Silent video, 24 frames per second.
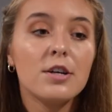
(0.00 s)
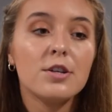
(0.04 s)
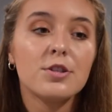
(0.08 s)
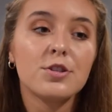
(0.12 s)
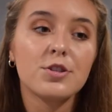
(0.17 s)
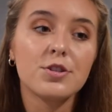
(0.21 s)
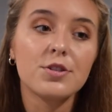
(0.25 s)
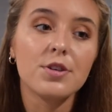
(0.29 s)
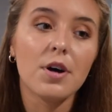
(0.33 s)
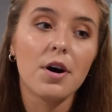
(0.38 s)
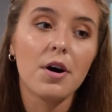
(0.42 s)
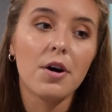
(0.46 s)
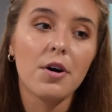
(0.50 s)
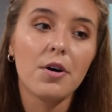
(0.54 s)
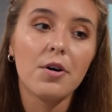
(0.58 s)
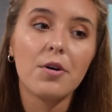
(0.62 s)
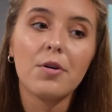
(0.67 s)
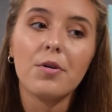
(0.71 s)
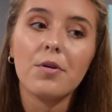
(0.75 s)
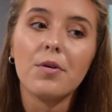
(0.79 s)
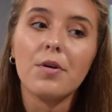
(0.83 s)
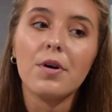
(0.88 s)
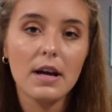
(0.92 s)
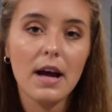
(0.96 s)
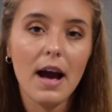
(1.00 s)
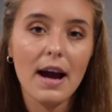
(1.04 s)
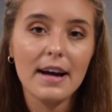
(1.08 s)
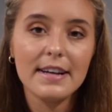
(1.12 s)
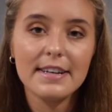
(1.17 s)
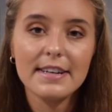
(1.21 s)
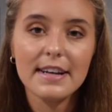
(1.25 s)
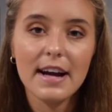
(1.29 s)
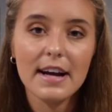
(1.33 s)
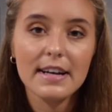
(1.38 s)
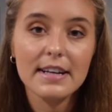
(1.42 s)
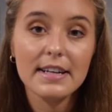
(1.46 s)
So I
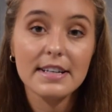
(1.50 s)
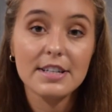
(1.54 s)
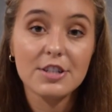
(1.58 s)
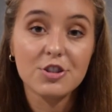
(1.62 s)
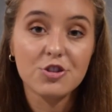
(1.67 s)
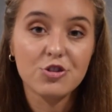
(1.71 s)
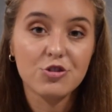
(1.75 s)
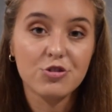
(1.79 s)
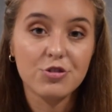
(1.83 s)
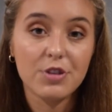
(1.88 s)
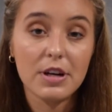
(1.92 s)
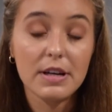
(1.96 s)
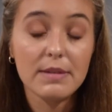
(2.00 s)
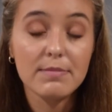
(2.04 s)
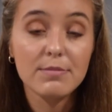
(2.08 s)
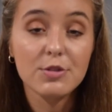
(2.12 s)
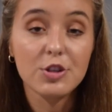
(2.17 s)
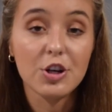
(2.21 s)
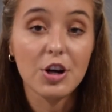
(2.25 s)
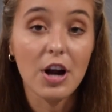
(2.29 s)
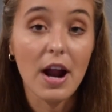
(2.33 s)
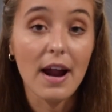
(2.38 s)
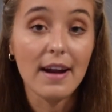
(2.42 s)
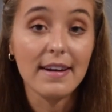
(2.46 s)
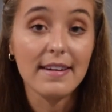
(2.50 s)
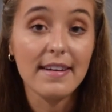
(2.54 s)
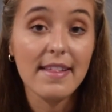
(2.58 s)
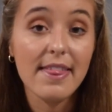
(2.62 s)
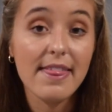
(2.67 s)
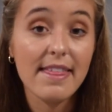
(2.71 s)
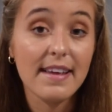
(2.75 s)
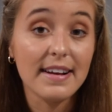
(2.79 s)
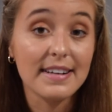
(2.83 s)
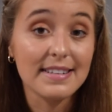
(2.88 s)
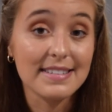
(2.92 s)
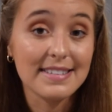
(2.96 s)
did not get it trimmed or
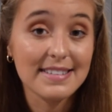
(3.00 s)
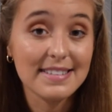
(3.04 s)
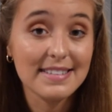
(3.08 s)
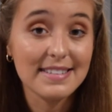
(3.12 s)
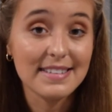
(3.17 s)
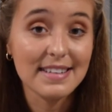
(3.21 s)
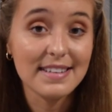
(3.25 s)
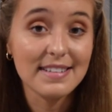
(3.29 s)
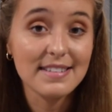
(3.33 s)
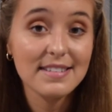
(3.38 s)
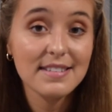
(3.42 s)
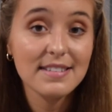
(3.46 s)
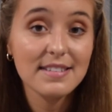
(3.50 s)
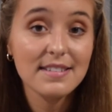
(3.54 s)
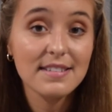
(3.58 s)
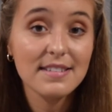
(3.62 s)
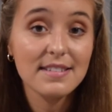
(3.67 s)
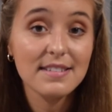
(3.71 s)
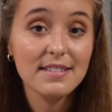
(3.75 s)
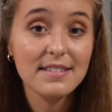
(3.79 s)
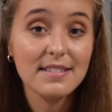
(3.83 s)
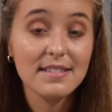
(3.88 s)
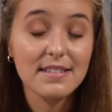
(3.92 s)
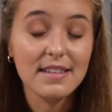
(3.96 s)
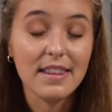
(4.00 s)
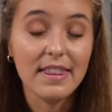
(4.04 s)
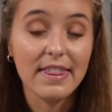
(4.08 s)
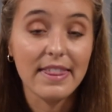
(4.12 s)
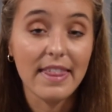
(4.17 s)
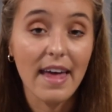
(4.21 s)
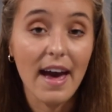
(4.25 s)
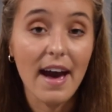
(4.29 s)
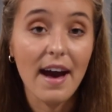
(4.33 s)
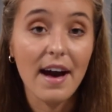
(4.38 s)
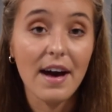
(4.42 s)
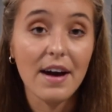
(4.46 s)
anything since
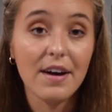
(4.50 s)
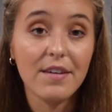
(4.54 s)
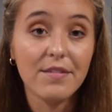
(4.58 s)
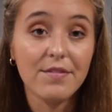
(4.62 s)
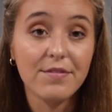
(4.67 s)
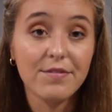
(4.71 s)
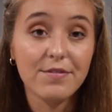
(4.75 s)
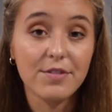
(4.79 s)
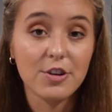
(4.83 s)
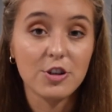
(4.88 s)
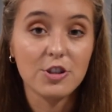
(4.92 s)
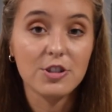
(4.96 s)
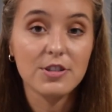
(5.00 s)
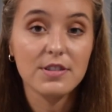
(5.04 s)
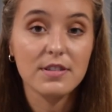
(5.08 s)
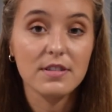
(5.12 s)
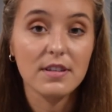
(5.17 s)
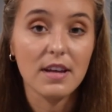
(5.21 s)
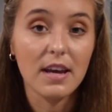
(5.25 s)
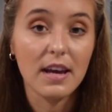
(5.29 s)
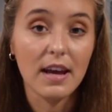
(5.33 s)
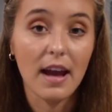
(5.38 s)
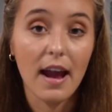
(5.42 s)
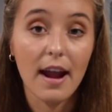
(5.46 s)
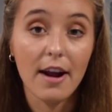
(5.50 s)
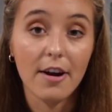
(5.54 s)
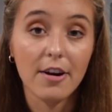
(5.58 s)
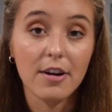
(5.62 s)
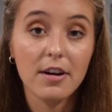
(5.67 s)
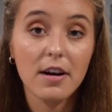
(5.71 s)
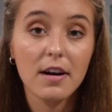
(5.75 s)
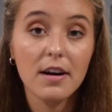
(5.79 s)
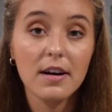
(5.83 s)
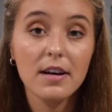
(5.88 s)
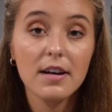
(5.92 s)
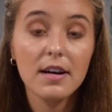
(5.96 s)
that first like
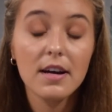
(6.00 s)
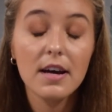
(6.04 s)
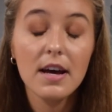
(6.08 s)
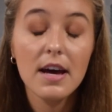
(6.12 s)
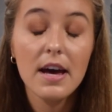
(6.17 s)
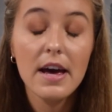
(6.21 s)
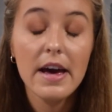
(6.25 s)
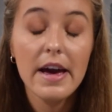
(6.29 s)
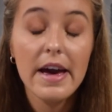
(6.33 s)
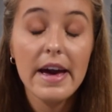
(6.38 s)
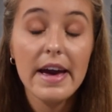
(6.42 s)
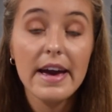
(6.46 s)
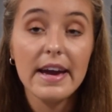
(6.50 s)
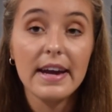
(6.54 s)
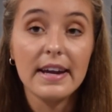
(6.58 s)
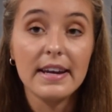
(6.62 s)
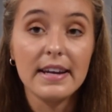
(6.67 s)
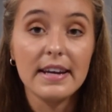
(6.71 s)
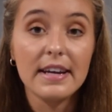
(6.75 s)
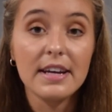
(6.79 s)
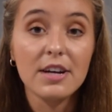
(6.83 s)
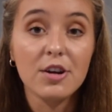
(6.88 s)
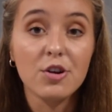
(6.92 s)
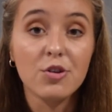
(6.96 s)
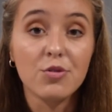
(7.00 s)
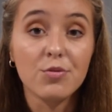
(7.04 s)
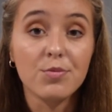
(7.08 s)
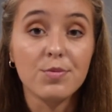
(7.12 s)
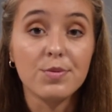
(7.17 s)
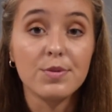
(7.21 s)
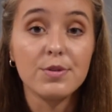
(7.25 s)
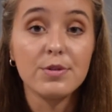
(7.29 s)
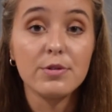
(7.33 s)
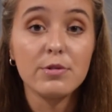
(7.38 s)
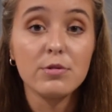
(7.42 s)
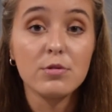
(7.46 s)
haircut. And it
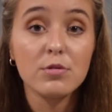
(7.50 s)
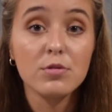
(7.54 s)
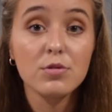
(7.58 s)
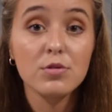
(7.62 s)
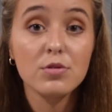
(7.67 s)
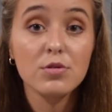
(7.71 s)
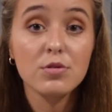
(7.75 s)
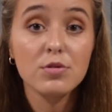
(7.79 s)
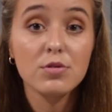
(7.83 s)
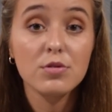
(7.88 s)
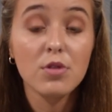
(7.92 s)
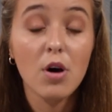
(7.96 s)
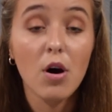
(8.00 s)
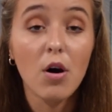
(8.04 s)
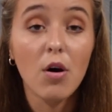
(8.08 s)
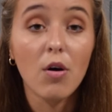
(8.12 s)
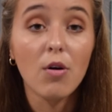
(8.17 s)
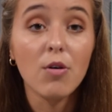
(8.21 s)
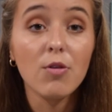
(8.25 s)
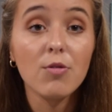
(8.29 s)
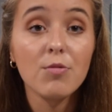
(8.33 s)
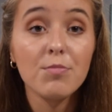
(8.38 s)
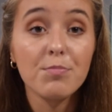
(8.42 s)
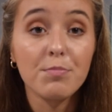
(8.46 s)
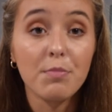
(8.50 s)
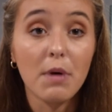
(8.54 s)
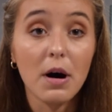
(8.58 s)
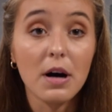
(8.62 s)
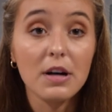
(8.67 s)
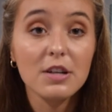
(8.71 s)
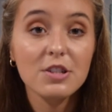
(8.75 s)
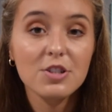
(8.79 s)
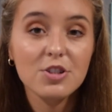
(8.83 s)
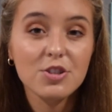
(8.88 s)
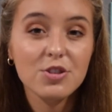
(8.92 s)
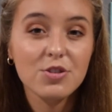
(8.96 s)
grew so
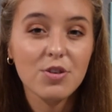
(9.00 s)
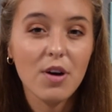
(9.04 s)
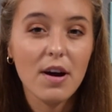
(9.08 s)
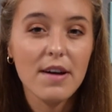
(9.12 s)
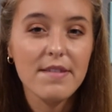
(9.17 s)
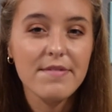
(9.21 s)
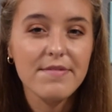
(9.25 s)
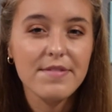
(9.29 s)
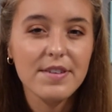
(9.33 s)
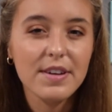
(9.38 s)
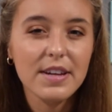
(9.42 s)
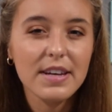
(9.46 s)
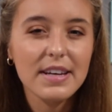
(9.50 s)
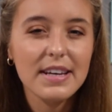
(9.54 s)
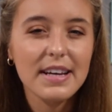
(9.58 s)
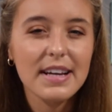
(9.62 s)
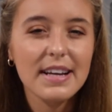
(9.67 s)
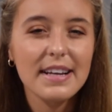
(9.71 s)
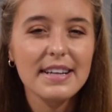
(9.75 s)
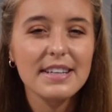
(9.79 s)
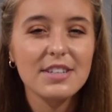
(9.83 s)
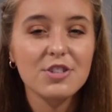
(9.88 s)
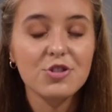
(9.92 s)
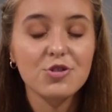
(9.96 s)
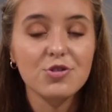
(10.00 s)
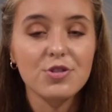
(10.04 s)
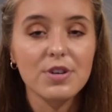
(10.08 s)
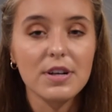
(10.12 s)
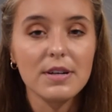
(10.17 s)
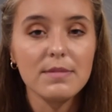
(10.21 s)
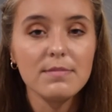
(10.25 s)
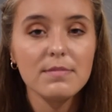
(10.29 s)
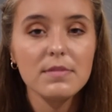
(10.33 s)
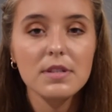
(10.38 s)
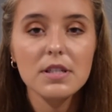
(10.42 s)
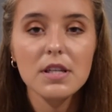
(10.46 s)
much, so I feel like getting it
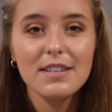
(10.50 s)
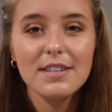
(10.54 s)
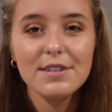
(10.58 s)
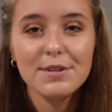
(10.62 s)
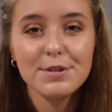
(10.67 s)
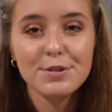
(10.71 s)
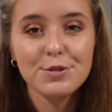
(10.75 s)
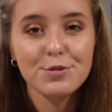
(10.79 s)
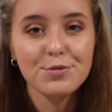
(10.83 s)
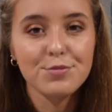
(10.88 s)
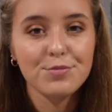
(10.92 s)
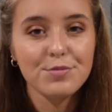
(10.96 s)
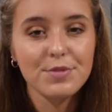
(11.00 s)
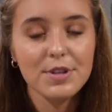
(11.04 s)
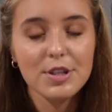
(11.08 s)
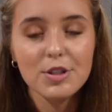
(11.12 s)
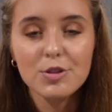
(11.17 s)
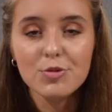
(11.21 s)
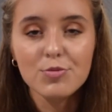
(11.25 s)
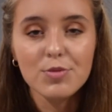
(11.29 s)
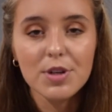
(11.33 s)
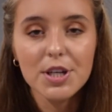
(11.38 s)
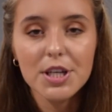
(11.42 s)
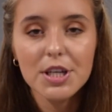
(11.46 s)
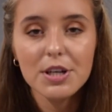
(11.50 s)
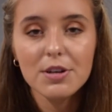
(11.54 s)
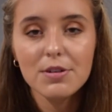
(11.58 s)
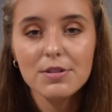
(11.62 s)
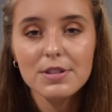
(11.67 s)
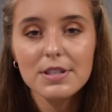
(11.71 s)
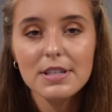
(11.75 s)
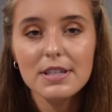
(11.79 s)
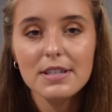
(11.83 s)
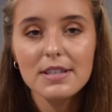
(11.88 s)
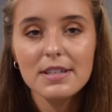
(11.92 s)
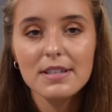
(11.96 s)
trimmed, it's it's really
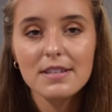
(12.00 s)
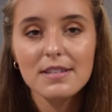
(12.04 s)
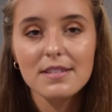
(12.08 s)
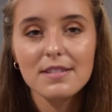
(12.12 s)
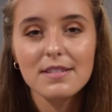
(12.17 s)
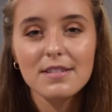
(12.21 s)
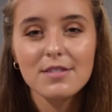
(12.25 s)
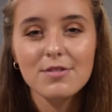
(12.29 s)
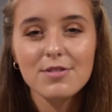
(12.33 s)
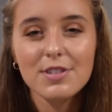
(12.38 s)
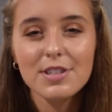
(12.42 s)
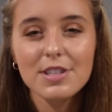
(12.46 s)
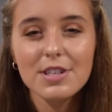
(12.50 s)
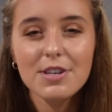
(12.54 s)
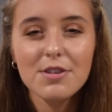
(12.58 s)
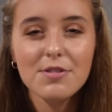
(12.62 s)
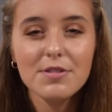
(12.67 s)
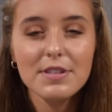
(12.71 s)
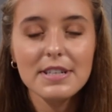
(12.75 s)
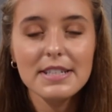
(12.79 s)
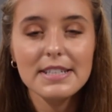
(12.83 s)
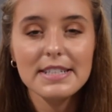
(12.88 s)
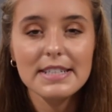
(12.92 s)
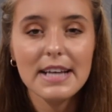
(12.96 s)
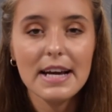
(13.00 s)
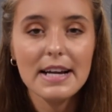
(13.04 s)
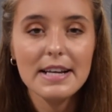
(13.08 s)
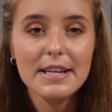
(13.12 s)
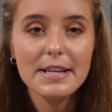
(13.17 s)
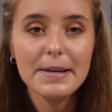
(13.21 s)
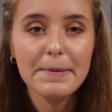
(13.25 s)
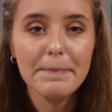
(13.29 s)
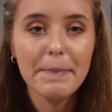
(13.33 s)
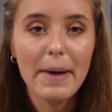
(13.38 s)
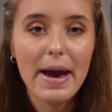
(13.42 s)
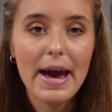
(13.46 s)
only it's really only setting
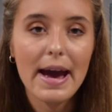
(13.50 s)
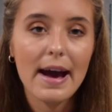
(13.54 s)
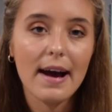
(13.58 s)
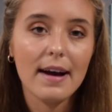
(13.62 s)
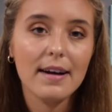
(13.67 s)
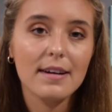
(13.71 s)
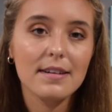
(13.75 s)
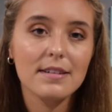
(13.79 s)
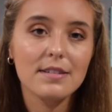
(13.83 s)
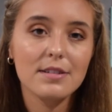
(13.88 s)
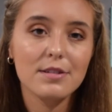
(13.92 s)
you back.